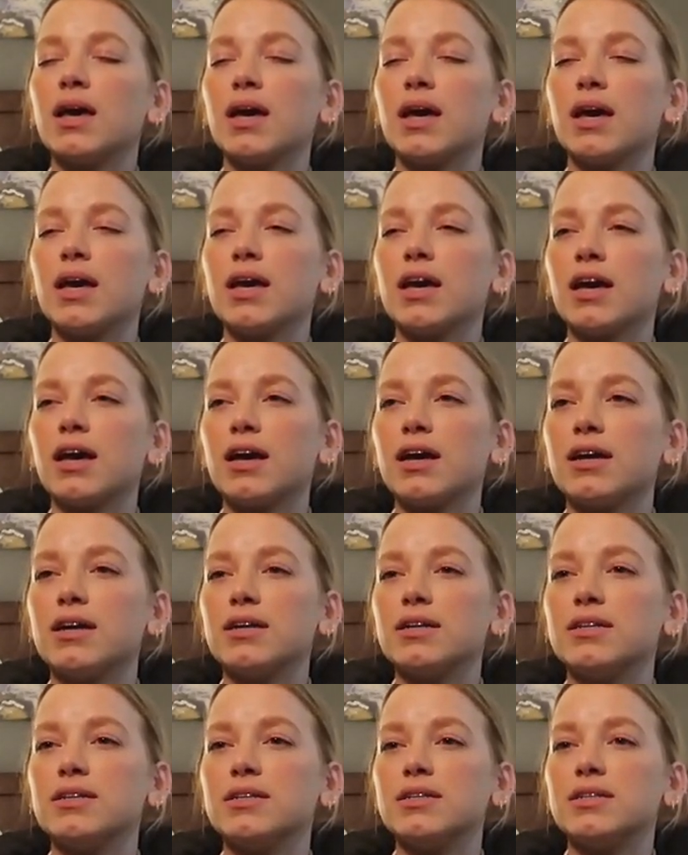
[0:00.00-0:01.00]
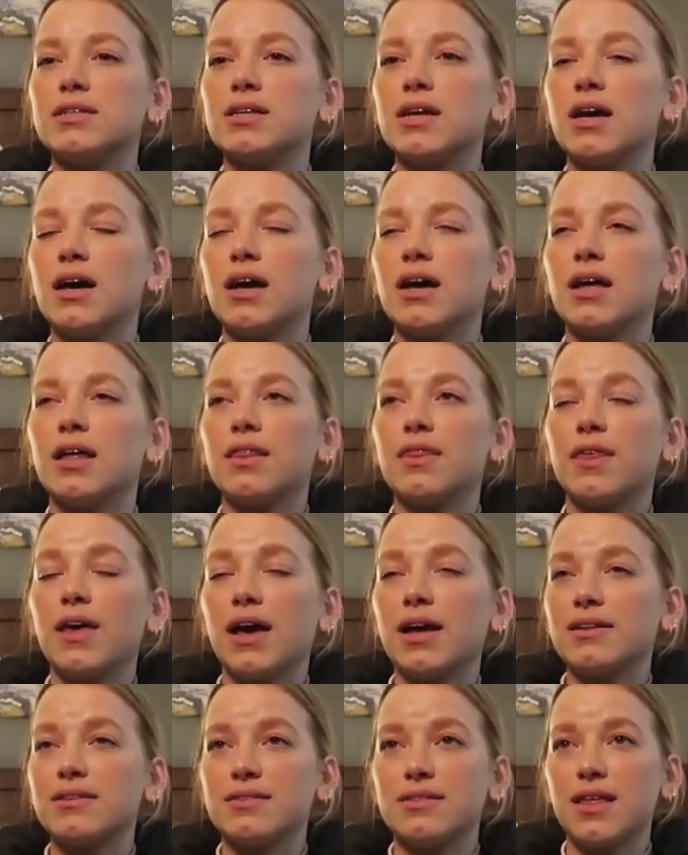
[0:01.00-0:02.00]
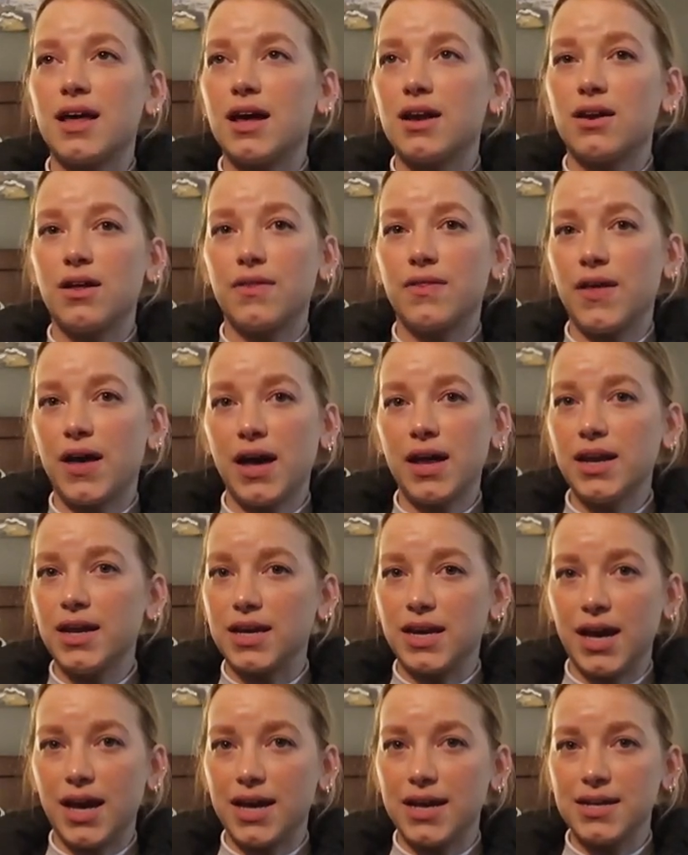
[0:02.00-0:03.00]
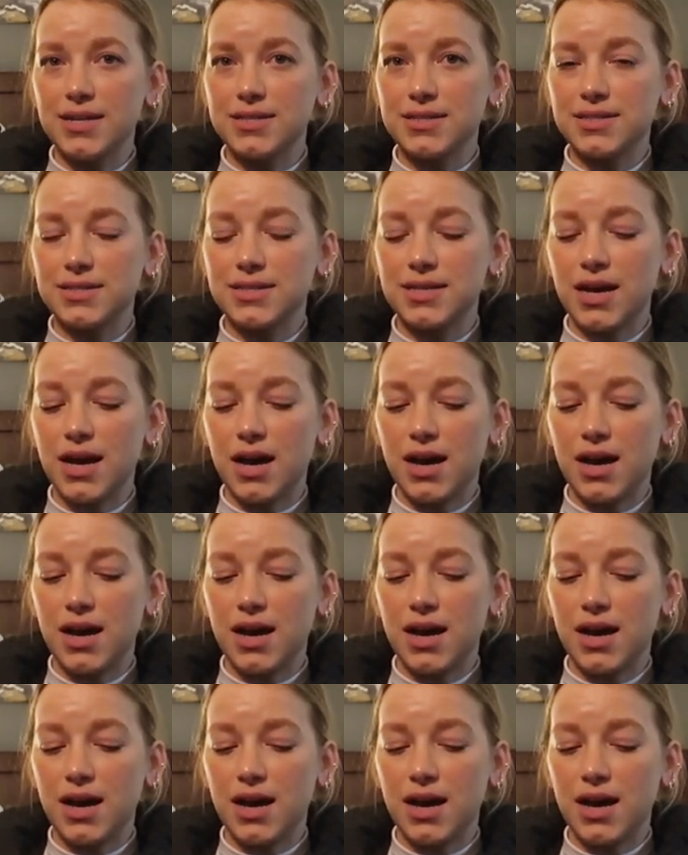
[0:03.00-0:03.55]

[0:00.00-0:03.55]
And that's that on that, I guess.